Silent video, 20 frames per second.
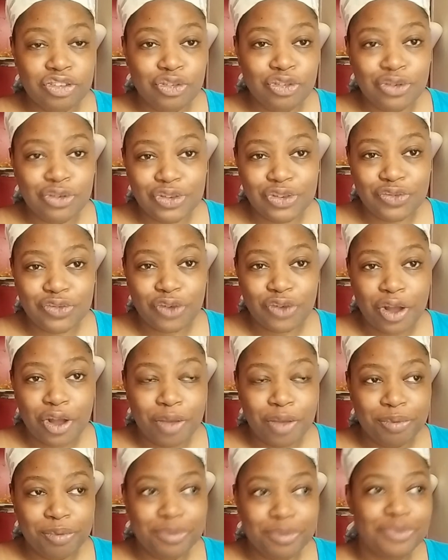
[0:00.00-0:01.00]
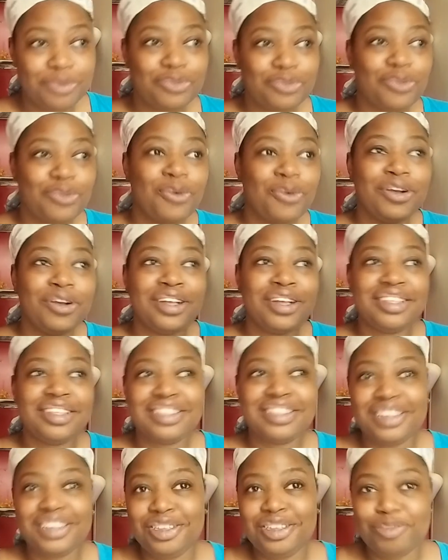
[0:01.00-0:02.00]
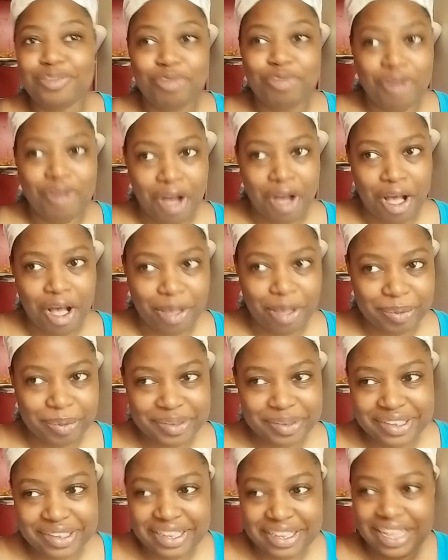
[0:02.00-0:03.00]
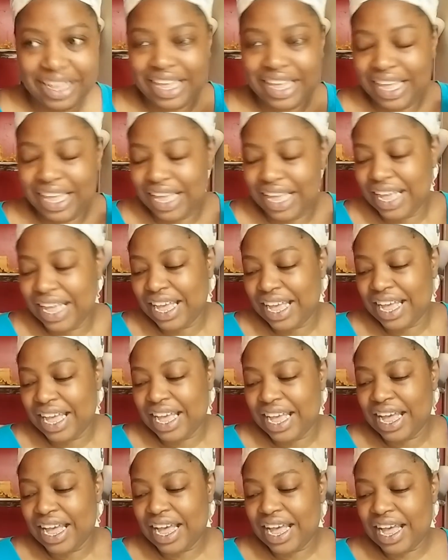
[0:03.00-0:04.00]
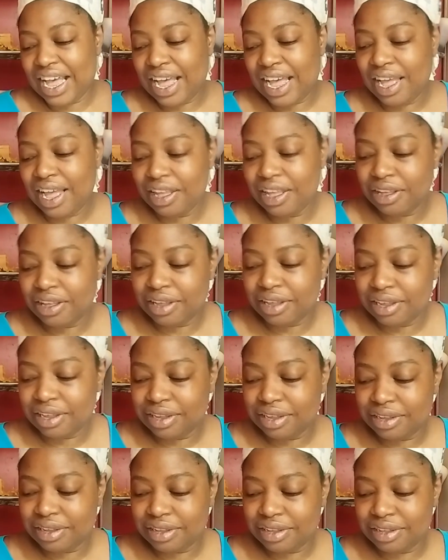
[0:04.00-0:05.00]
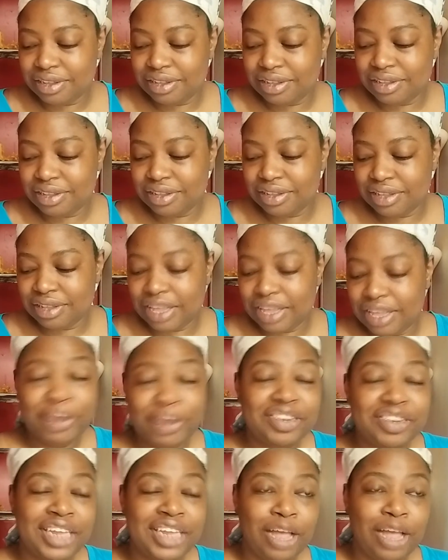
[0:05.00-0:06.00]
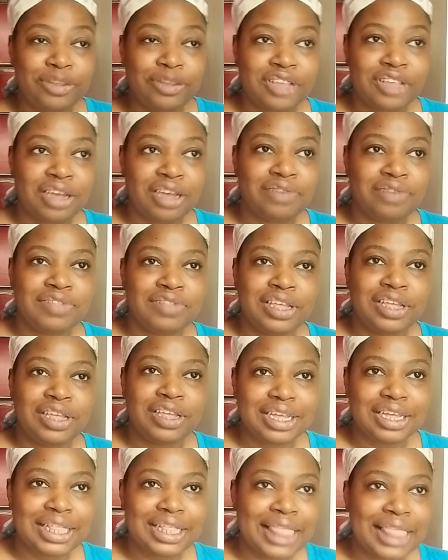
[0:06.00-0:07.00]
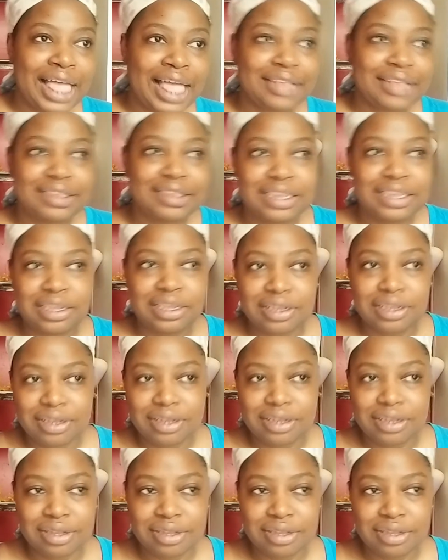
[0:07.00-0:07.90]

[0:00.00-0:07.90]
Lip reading: choose from for these prompts. I, especially outside of like classic